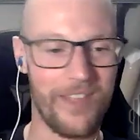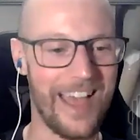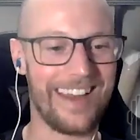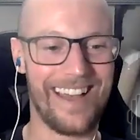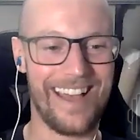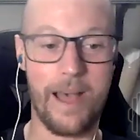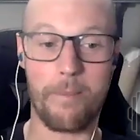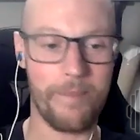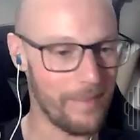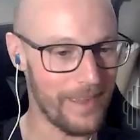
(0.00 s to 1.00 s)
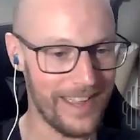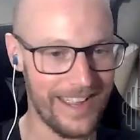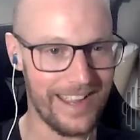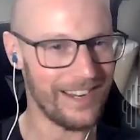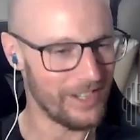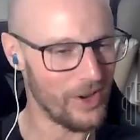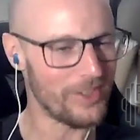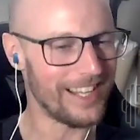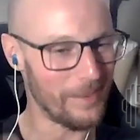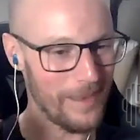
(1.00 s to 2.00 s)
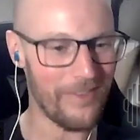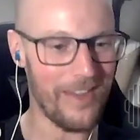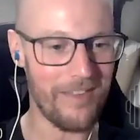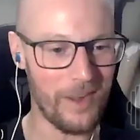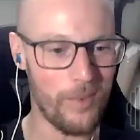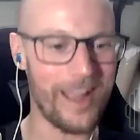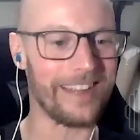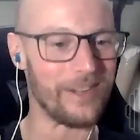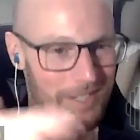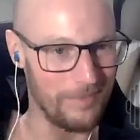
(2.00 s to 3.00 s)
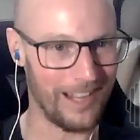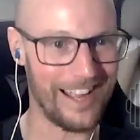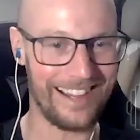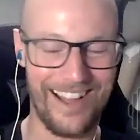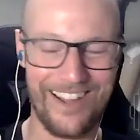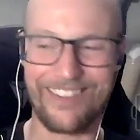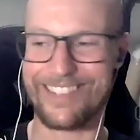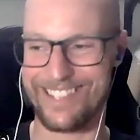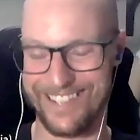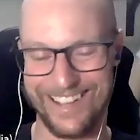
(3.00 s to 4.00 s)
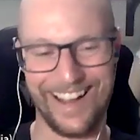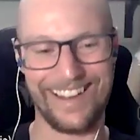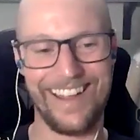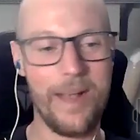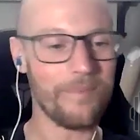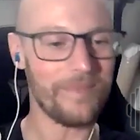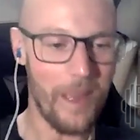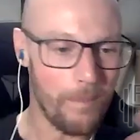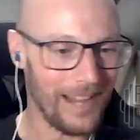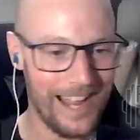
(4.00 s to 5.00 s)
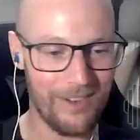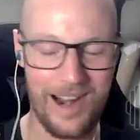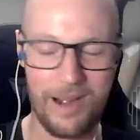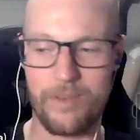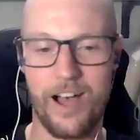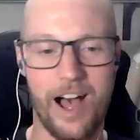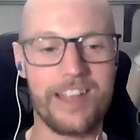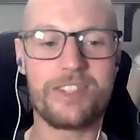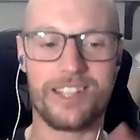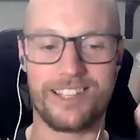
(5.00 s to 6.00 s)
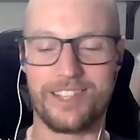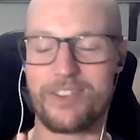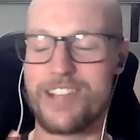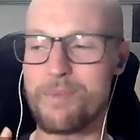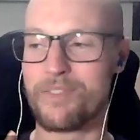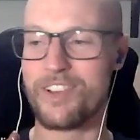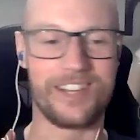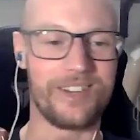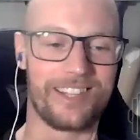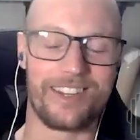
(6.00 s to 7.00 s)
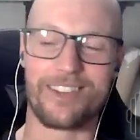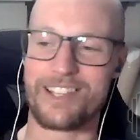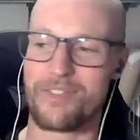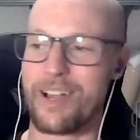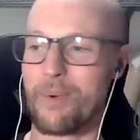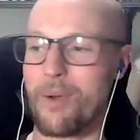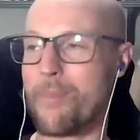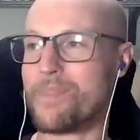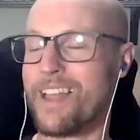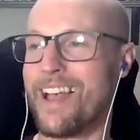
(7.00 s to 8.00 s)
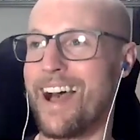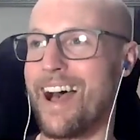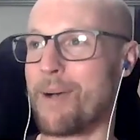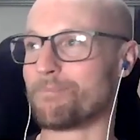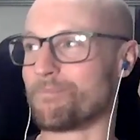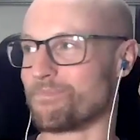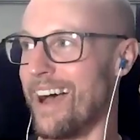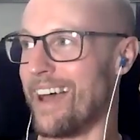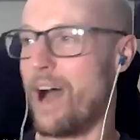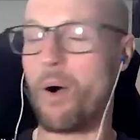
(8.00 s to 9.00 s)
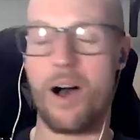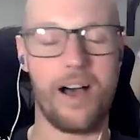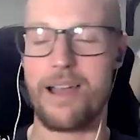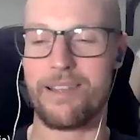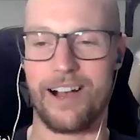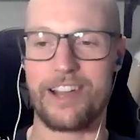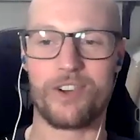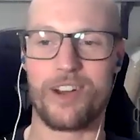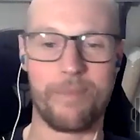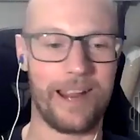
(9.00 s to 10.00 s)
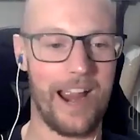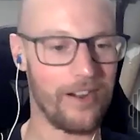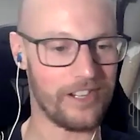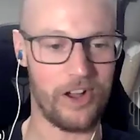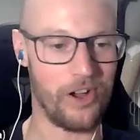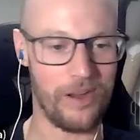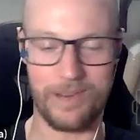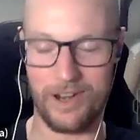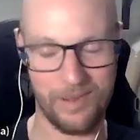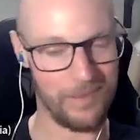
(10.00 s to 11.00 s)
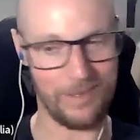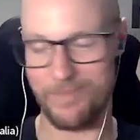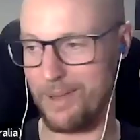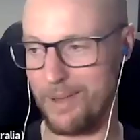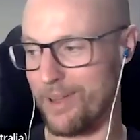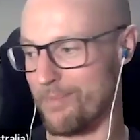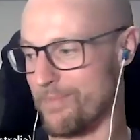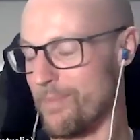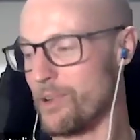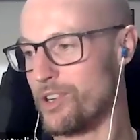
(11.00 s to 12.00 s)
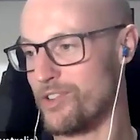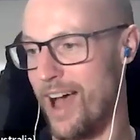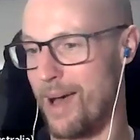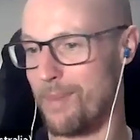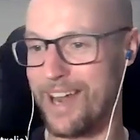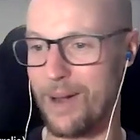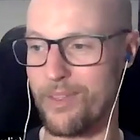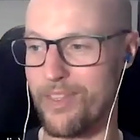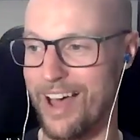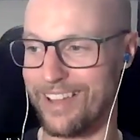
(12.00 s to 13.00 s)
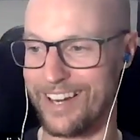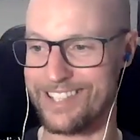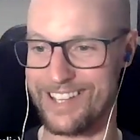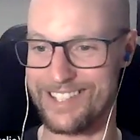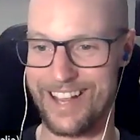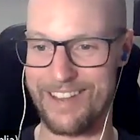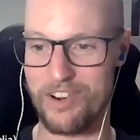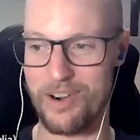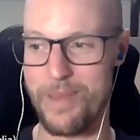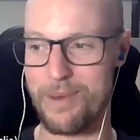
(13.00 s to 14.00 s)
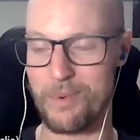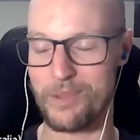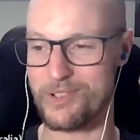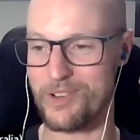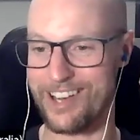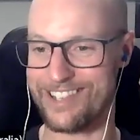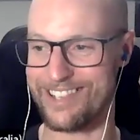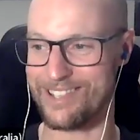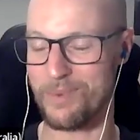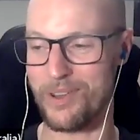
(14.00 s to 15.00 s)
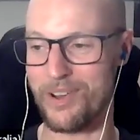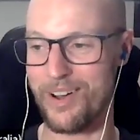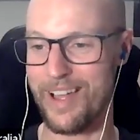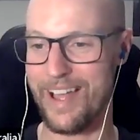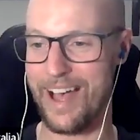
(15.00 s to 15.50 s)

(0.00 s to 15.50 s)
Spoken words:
then maybe use a little bit of a heavier weight, use some lighter loads, and play around with it. So James Fisher used to do this thing where now I train in my garage at home. I'm a creature of habit now with that. Like I say, very minimal distractions and whatnot.